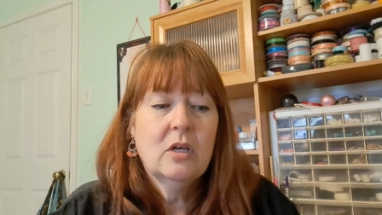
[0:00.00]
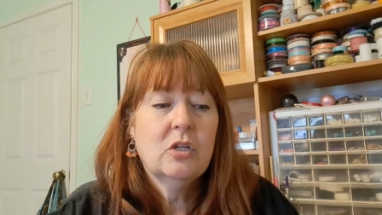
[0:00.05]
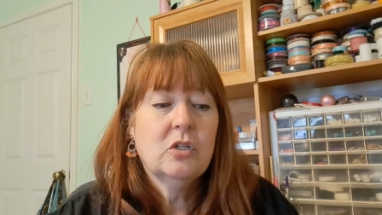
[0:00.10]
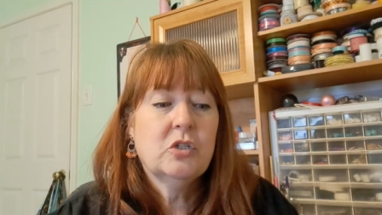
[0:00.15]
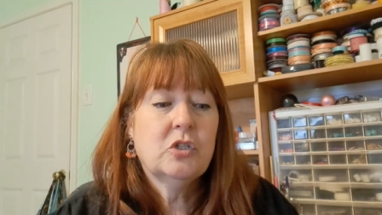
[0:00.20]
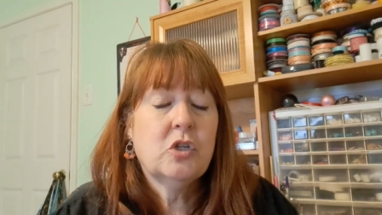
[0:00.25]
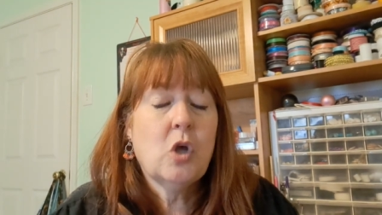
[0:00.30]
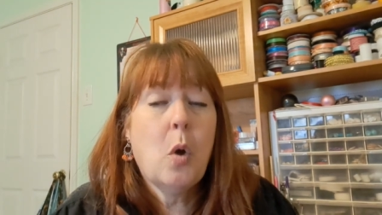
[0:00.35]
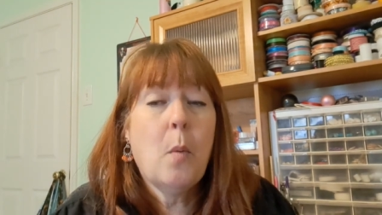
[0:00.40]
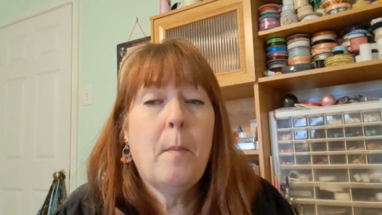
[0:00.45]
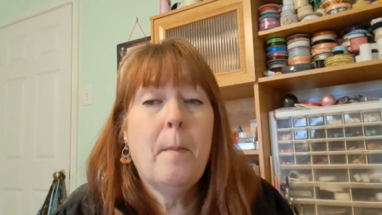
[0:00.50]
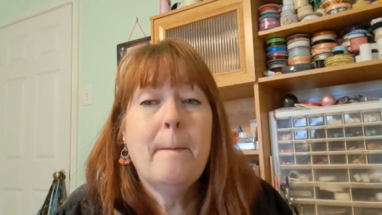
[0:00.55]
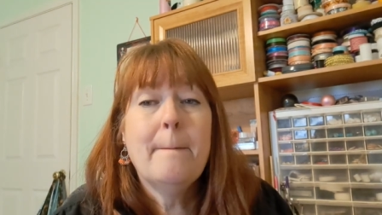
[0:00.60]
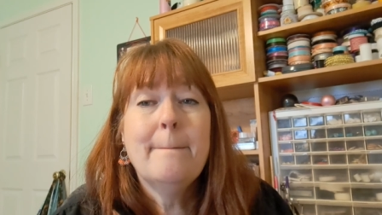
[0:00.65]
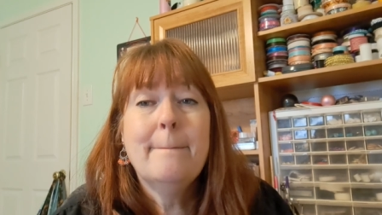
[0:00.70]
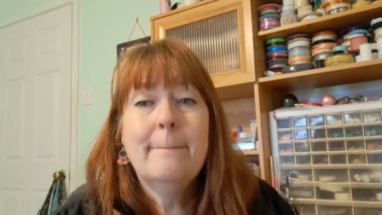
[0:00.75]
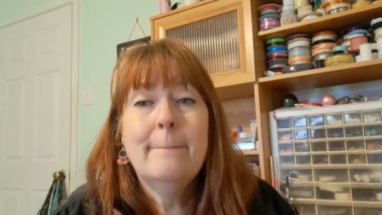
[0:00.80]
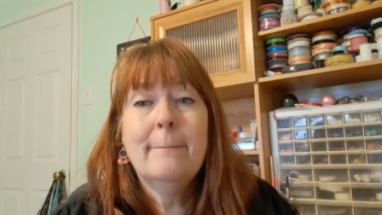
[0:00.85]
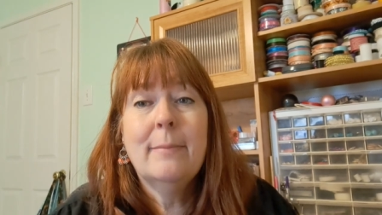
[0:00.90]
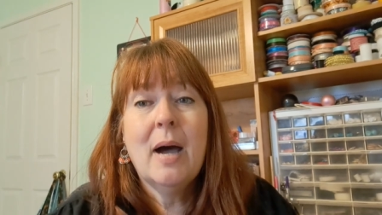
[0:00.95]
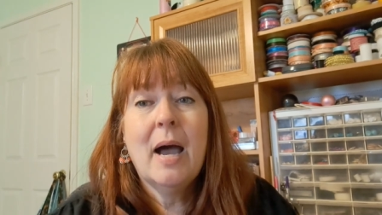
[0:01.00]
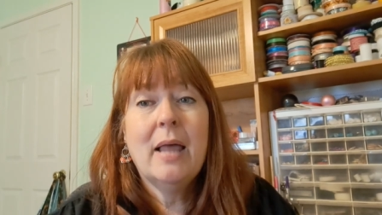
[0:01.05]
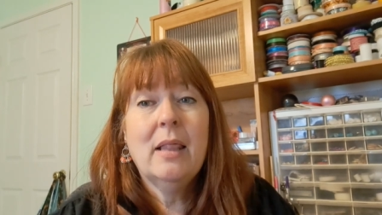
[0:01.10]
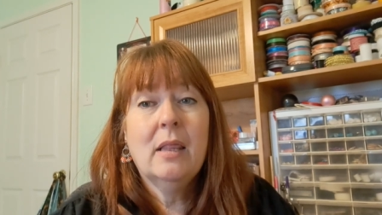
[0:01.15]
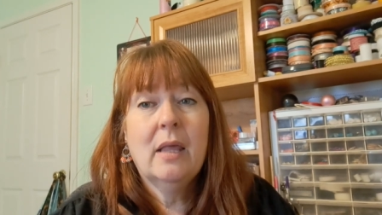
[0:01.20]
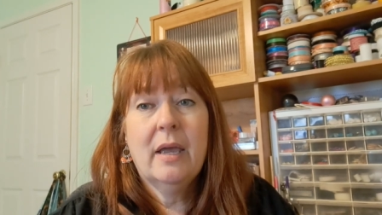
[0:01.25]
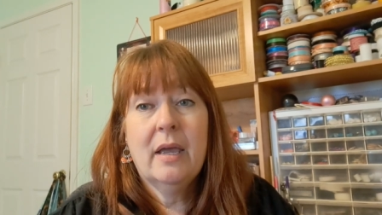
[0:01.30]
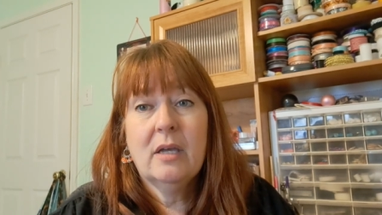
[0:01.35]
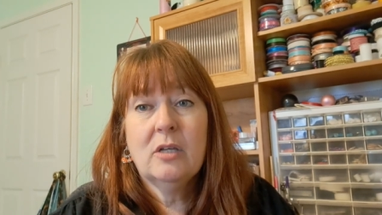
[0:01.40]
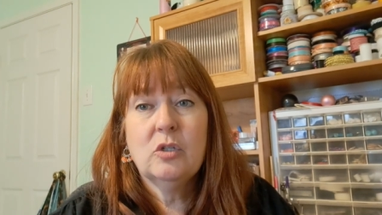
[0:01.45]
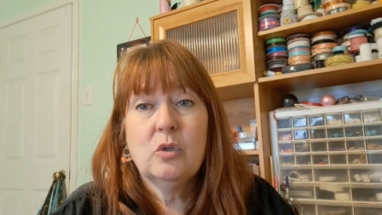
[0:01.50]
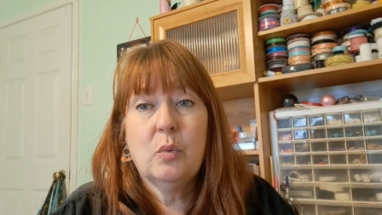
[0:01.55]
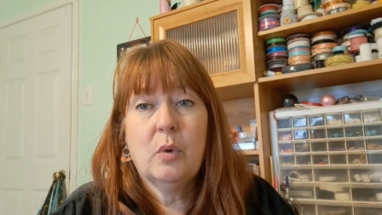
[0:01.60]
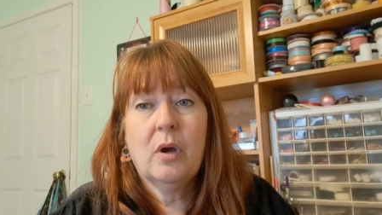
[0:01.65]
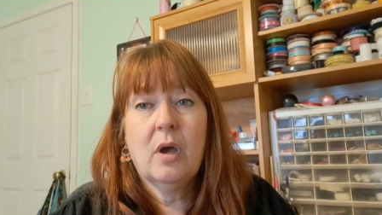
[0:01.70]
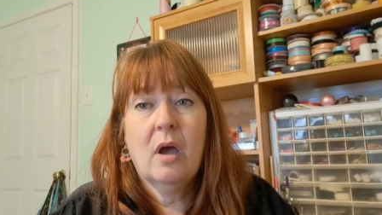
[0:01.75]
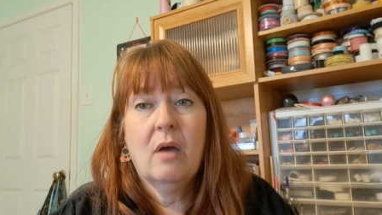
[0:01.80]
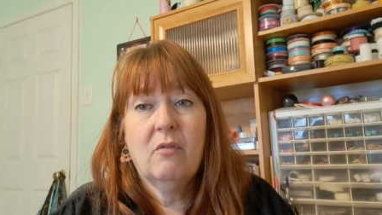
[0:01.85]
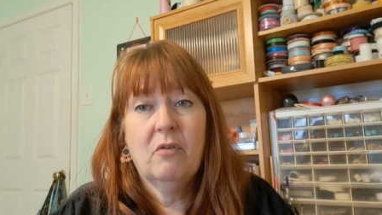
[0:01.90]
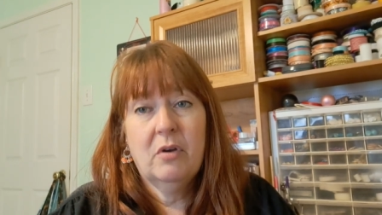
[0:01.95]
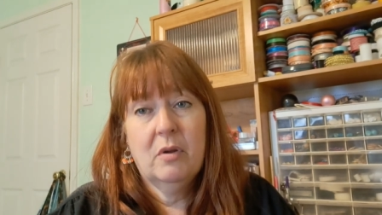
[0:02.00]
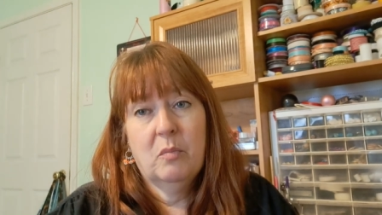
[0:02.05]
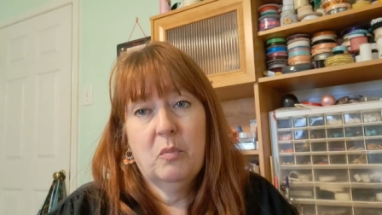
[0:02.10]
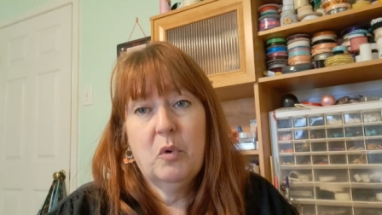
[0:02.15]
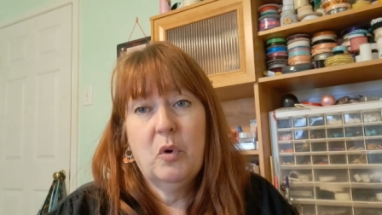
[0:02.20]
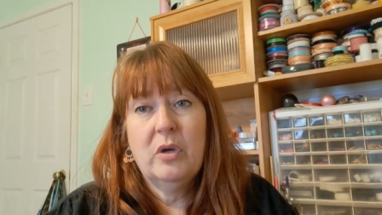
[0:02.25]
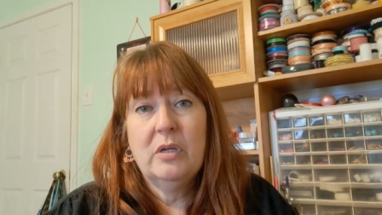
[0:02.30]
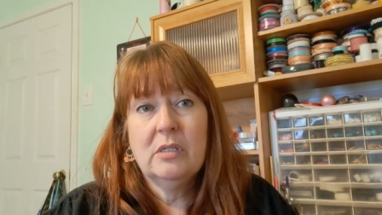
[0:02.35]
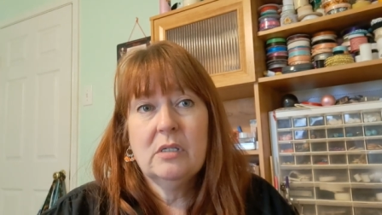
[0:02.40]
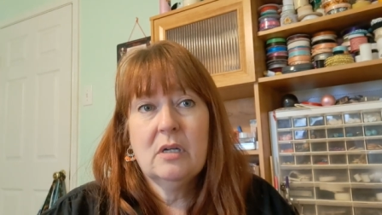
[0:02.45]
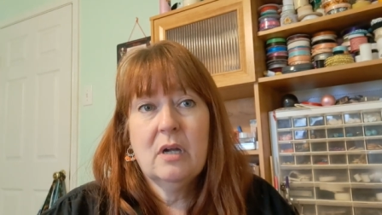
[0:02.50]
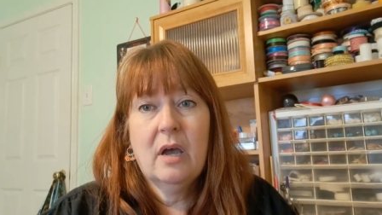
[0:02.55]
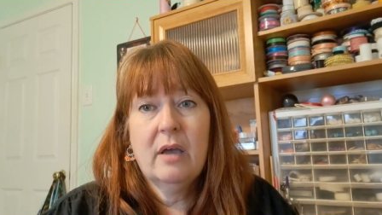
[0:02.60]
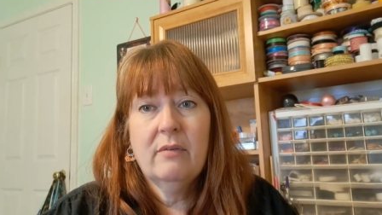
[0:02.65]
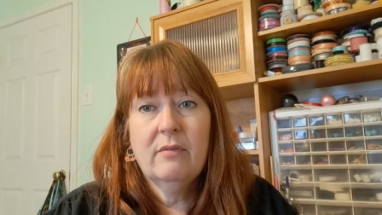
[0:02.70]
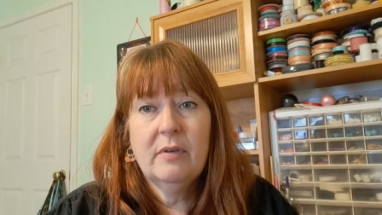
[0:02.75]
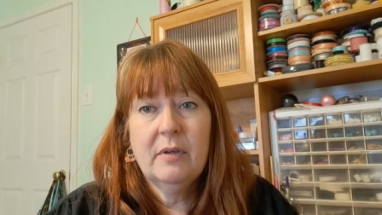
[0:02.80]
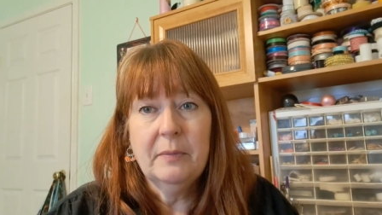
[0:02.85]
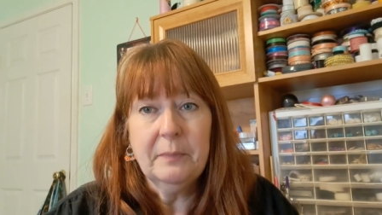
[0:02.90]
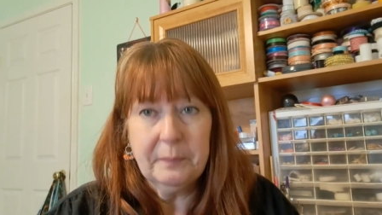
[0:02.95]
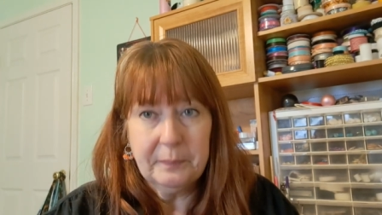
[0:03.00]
So my legs were covered in poison ivy.